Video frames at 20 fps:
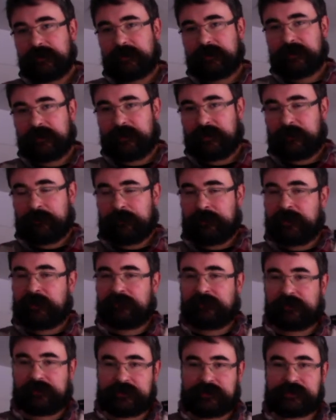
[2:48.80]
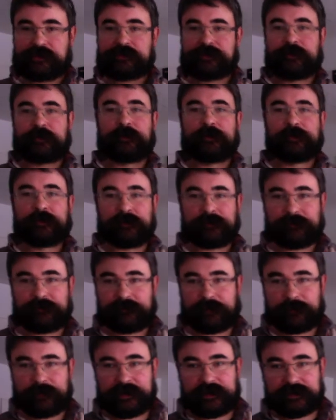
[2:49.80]
A bit of historical
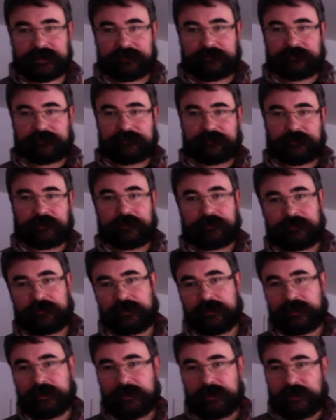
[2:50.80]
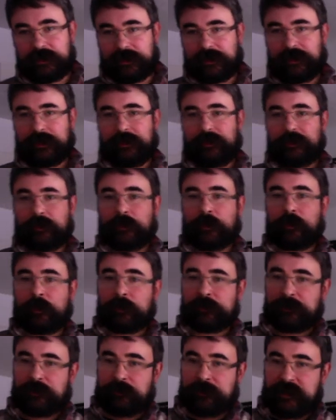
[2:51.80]
information for you.
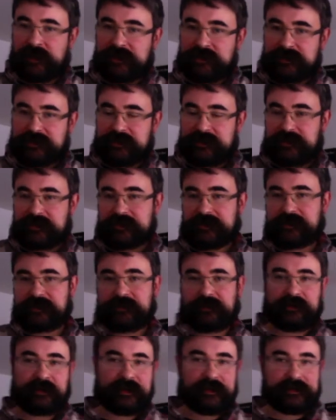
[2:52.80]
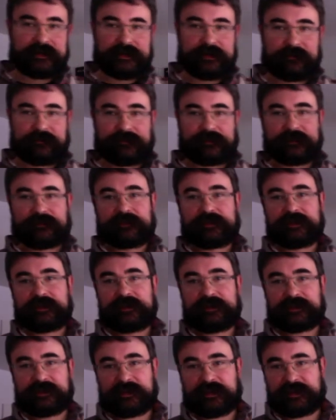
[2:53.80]
Older bassists in the
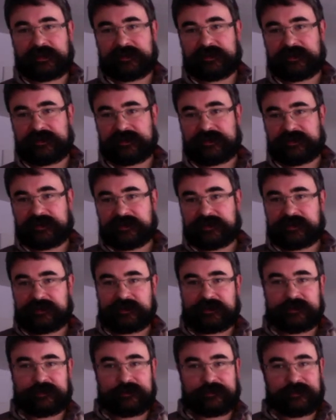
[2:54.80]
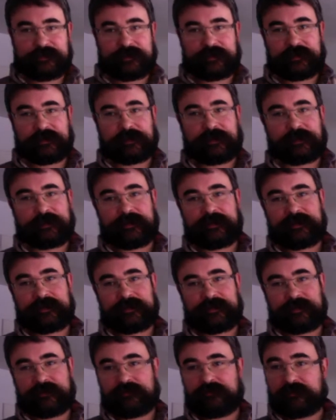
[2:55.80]
1950s and 1960s used to call
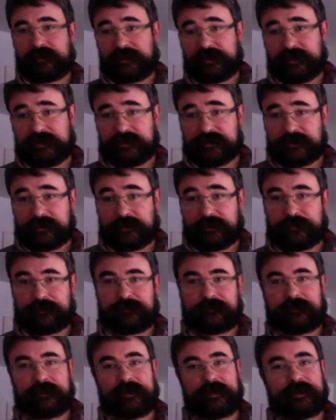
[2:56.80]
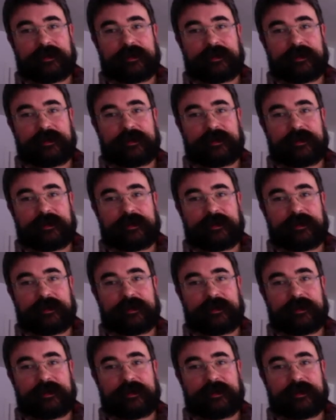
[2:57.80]
this the money zone.